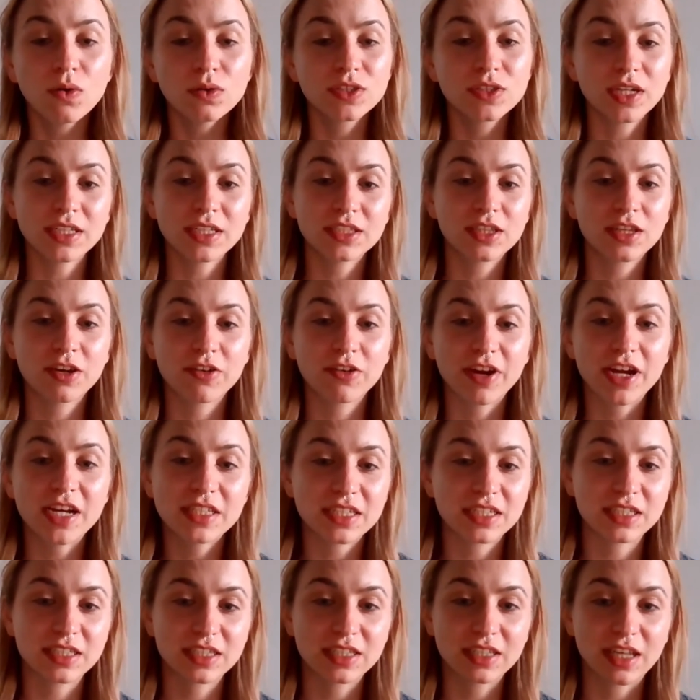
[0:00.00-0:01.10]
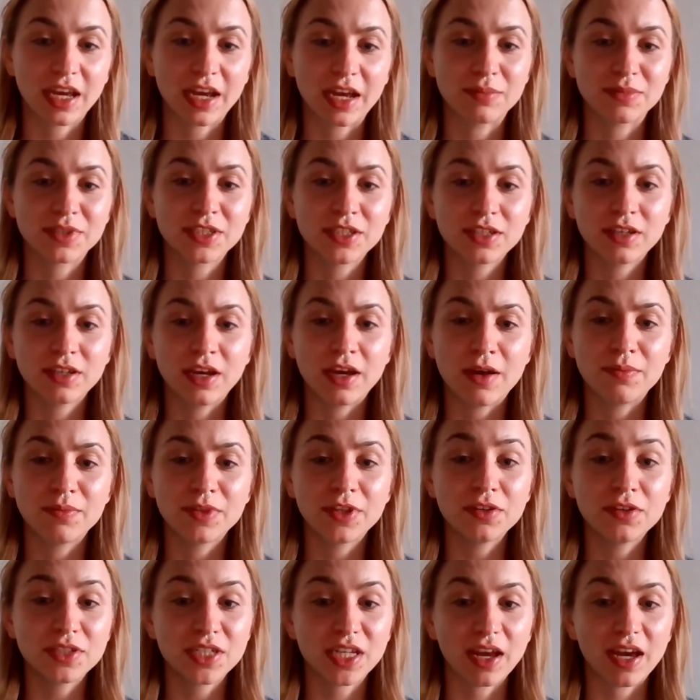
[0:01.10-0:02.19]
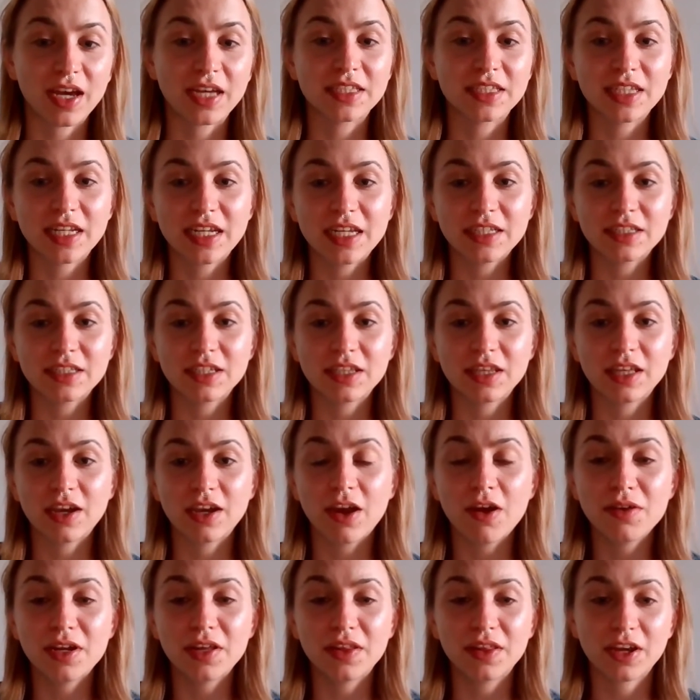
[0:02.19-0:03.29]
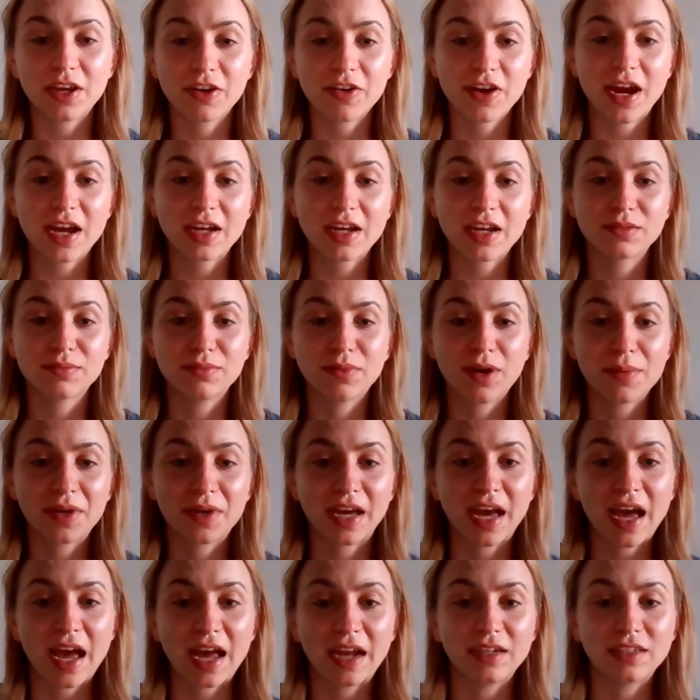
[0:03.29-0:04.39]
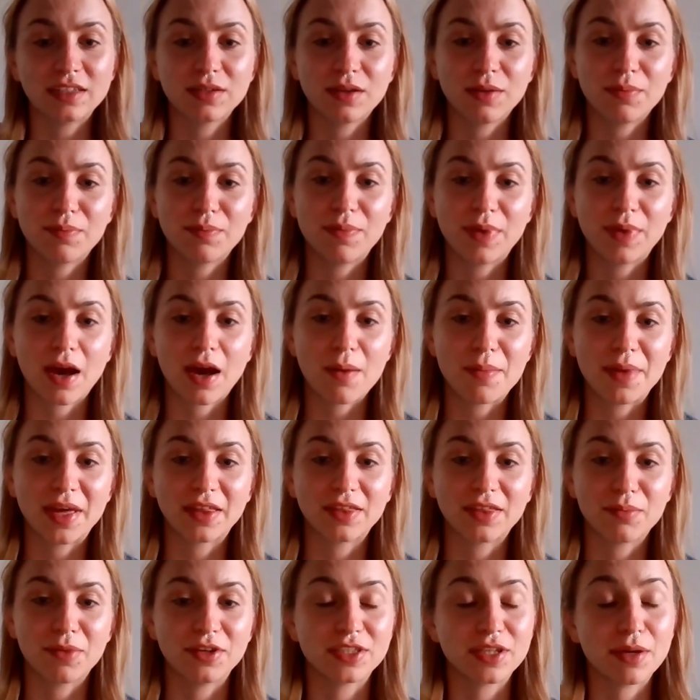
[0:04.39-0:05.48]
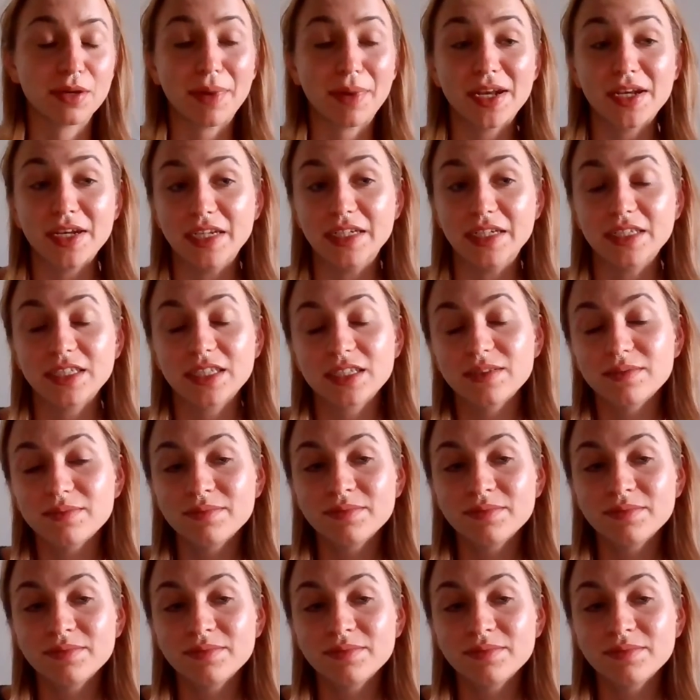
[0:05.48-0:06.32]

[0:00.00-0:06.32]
or does the grazing schemes uh, utilised lead to the only the correct Myrmica ants becoming the most abundant?